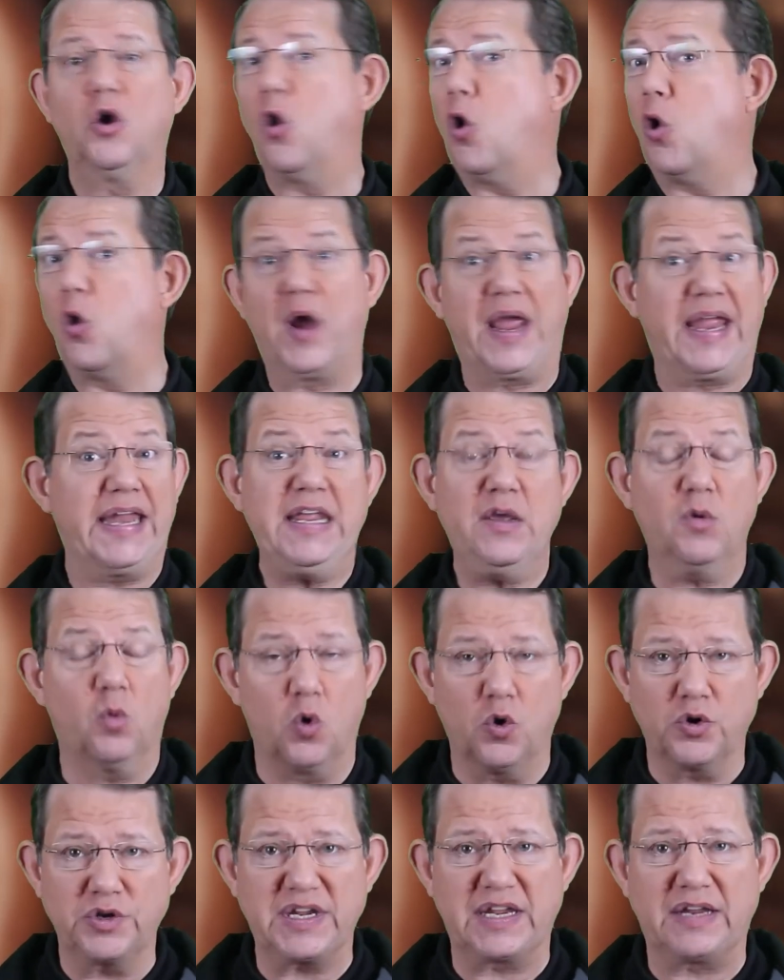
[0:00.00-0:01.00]
or any
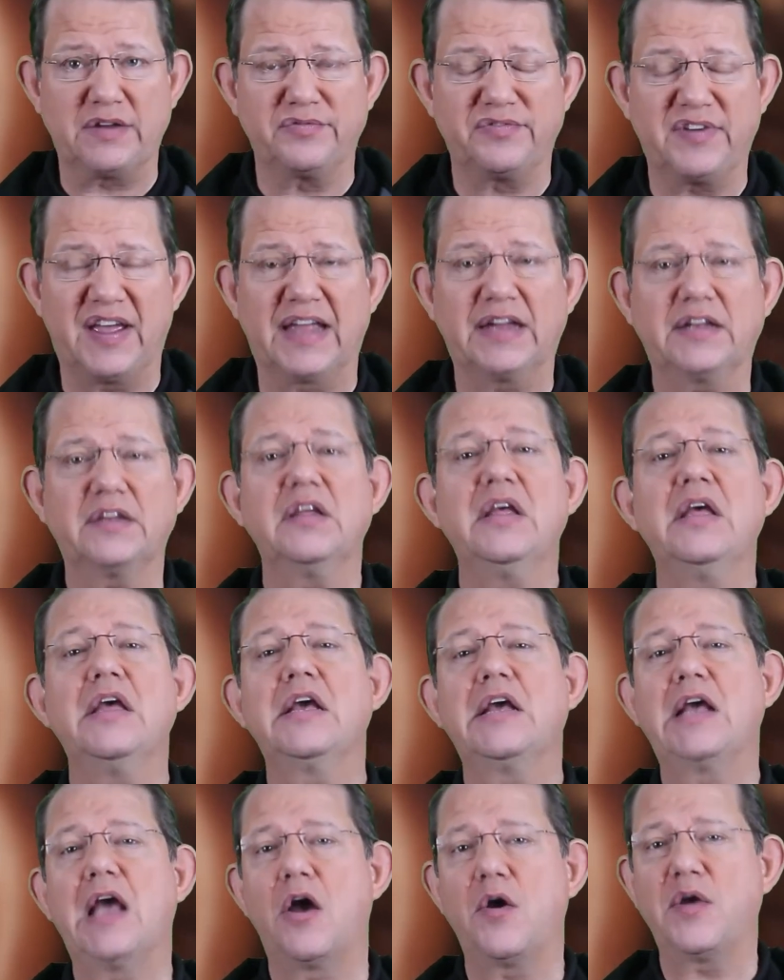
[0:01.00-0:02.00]
water in fact,
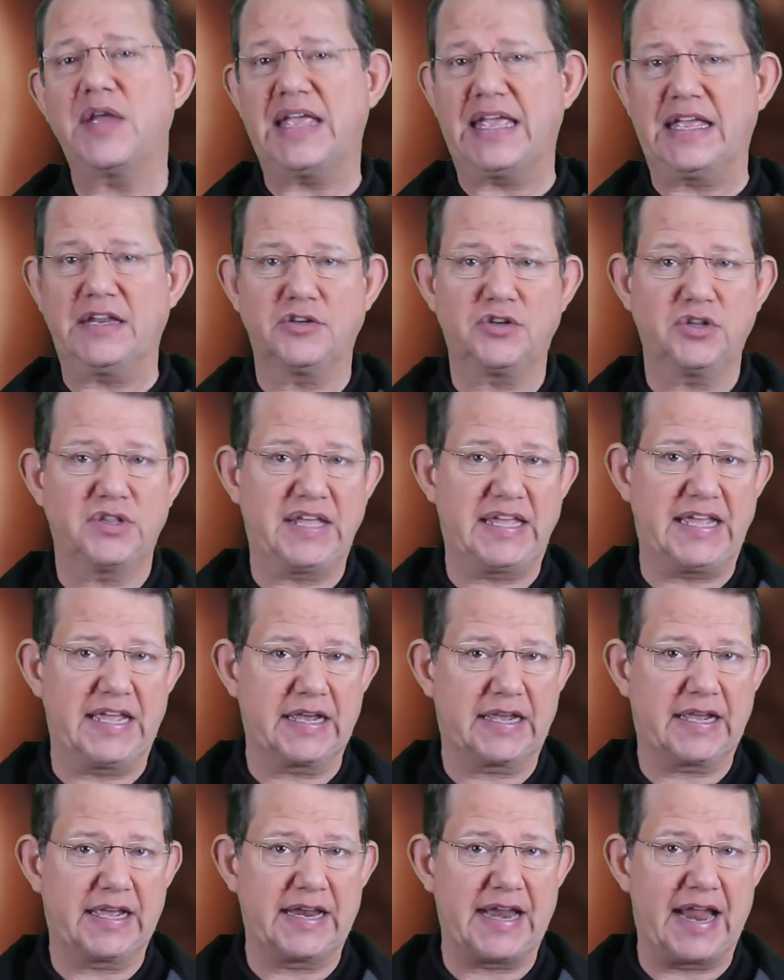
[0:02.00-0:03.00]
going into the ear
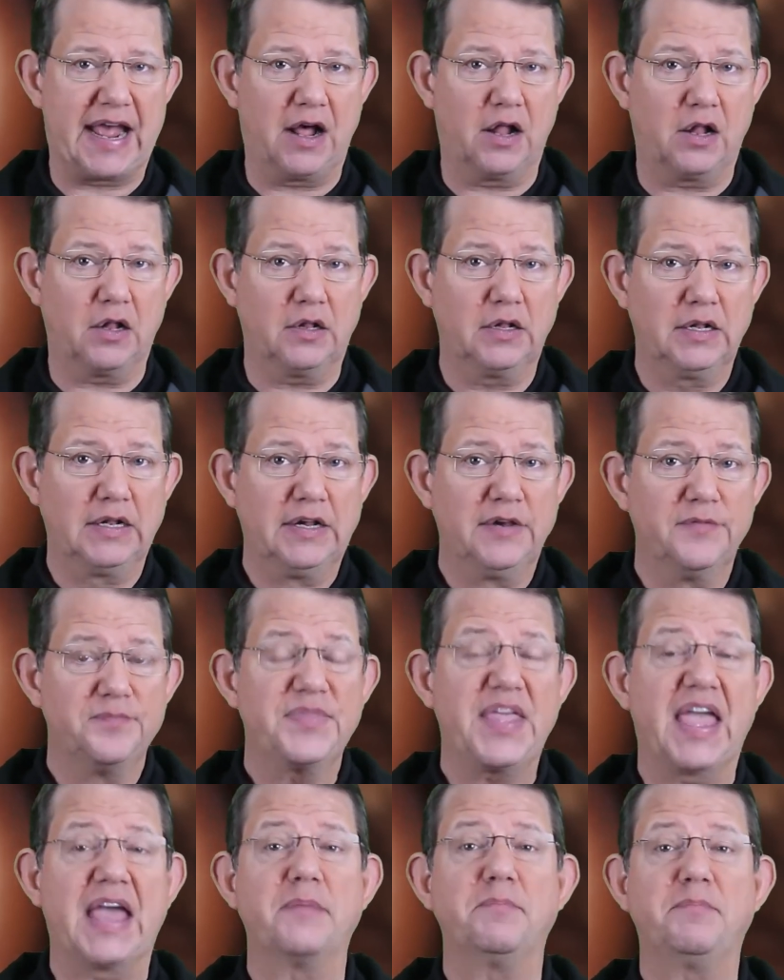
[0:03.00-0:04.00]
canal.
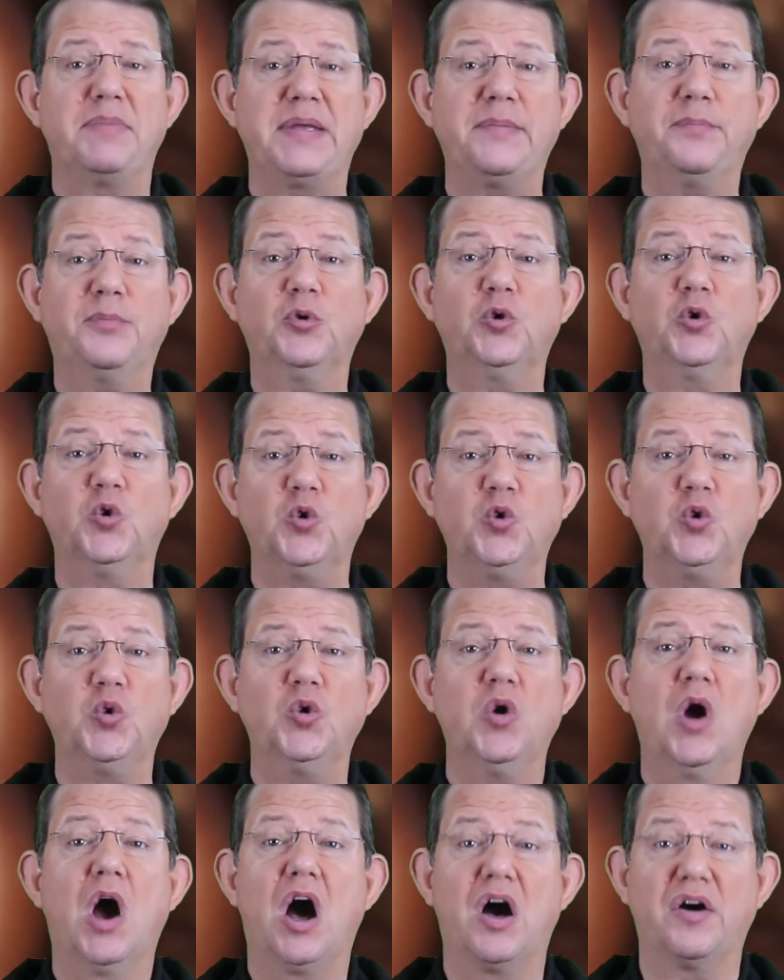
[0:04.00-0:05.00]
And people
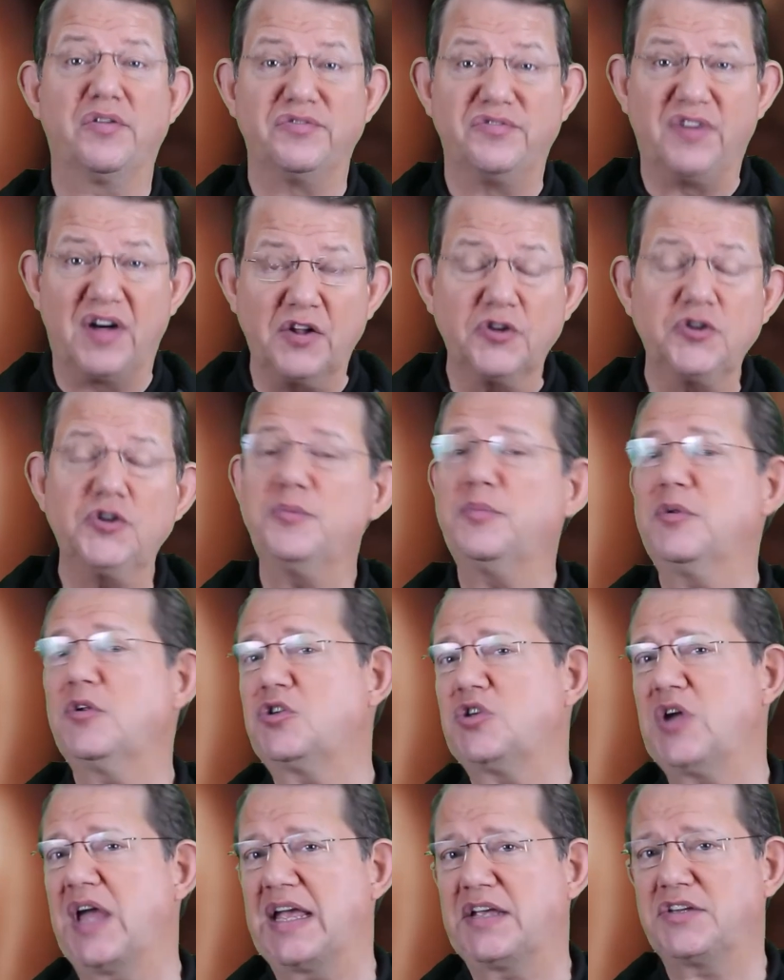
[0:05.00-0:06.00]
who are vulnerable
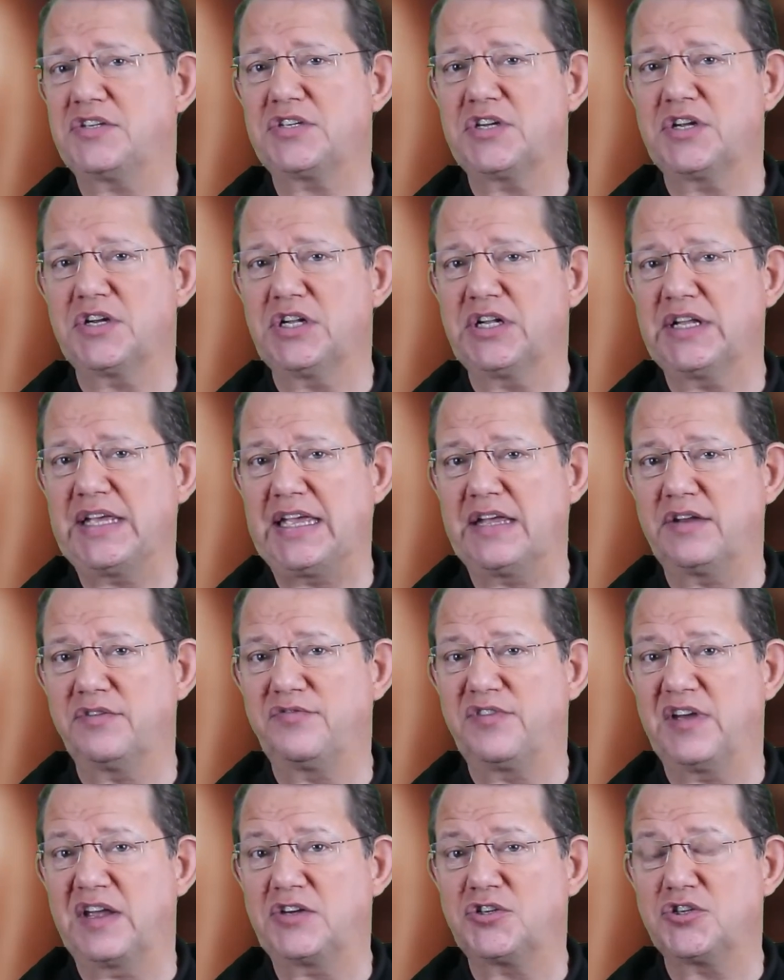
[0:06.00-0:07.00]
to external ear
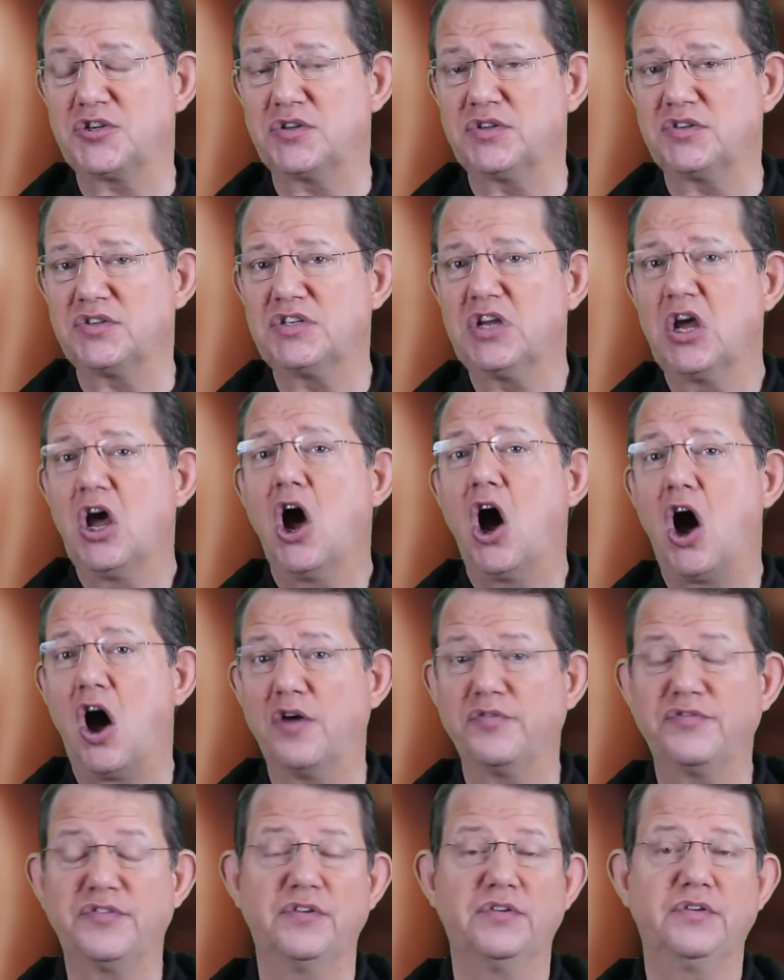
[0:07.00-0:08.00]
infections
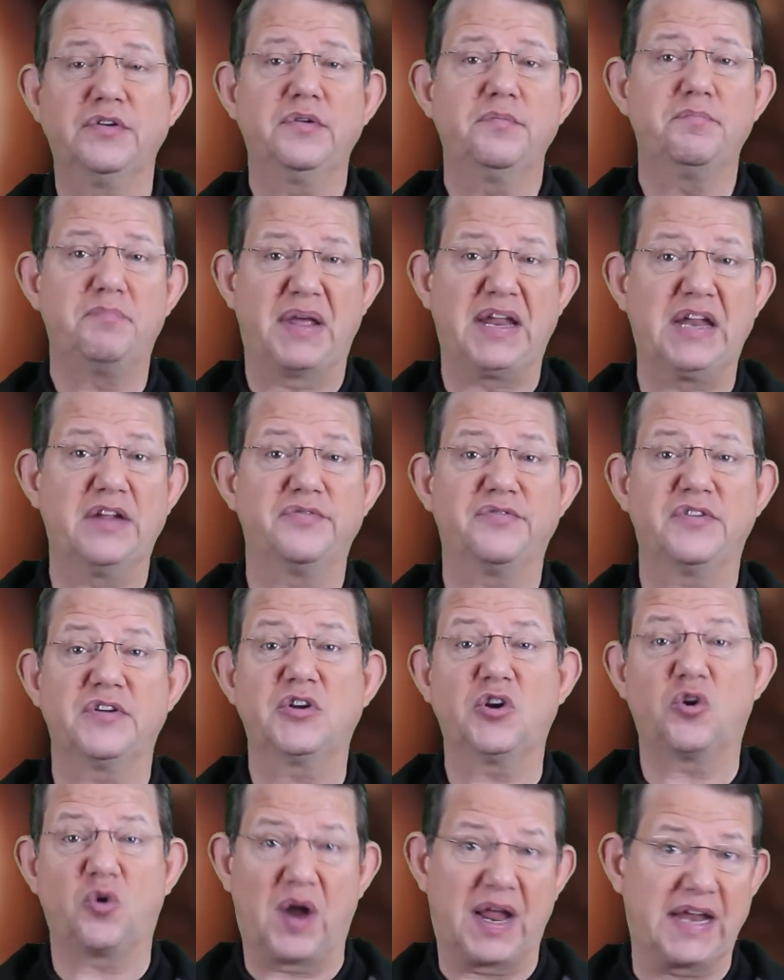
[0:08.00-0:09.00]
often benefit
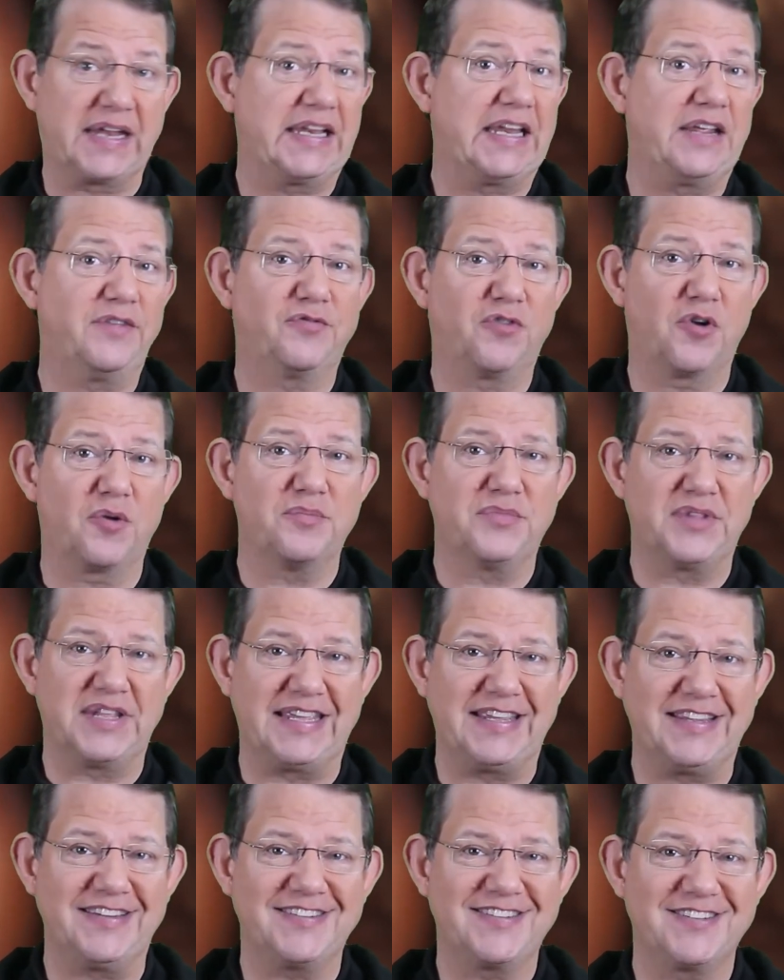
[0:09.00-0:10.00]
greatly from
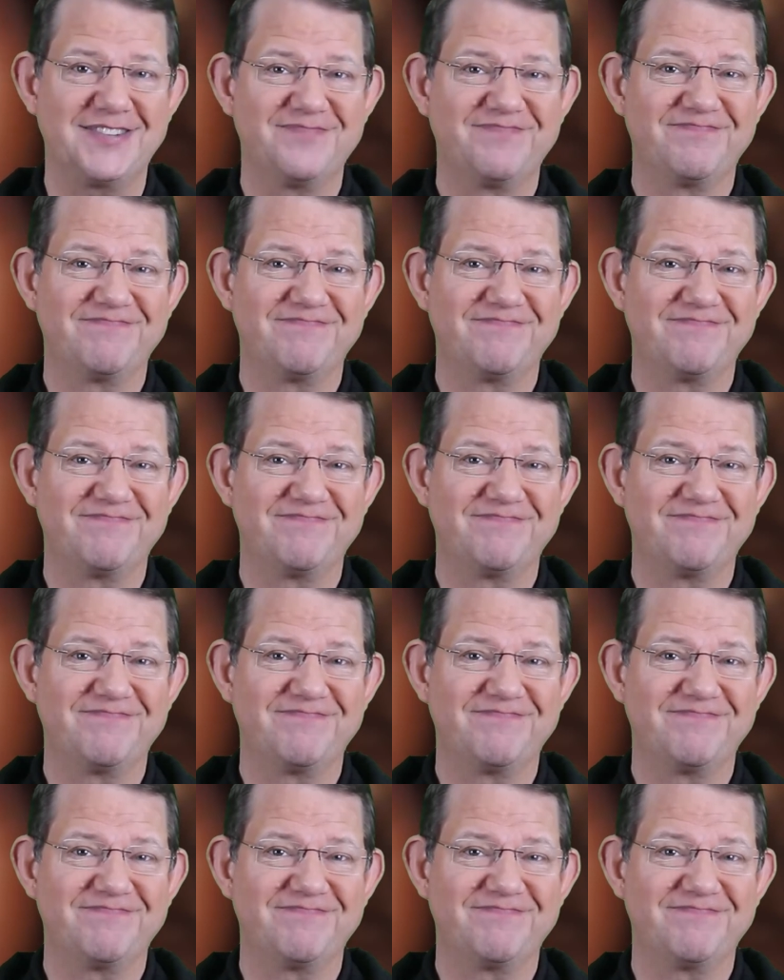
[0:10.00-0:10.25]
these.